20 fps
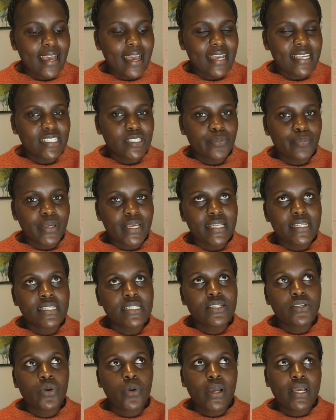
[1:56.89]
I
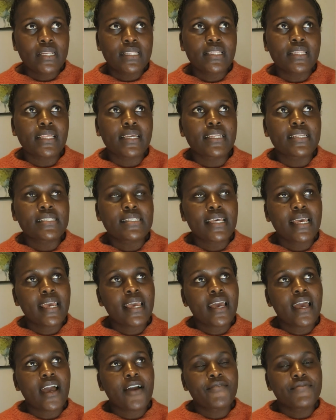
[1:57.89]
spent quite the
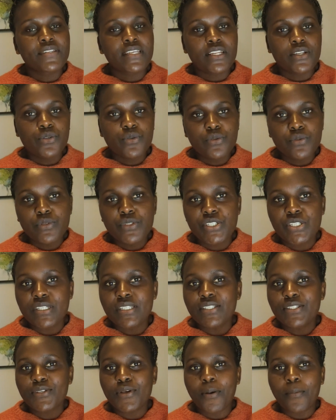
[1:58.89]
entire afternoon
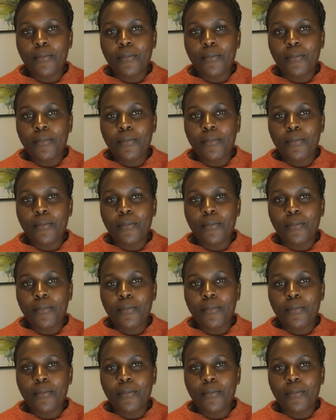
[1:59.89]
just